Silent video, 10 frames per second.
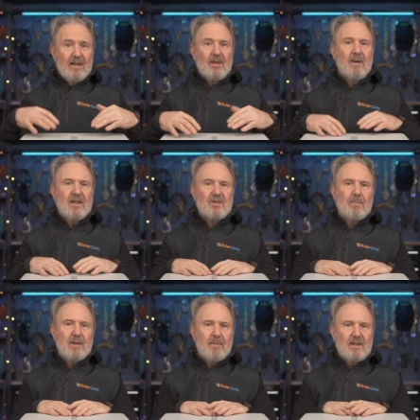the master
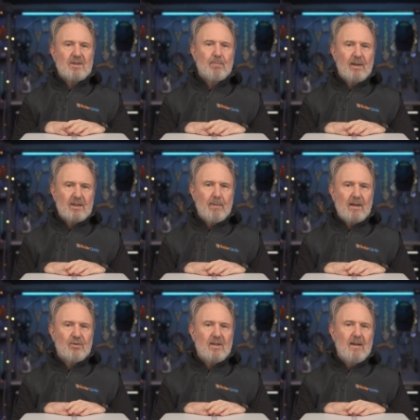BMS plus
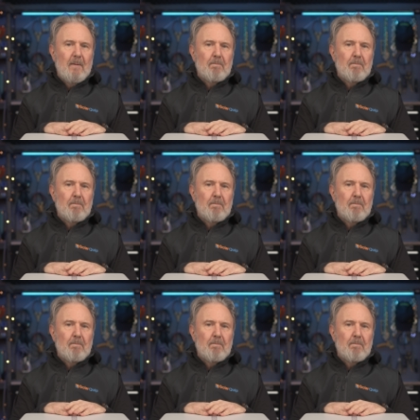battery,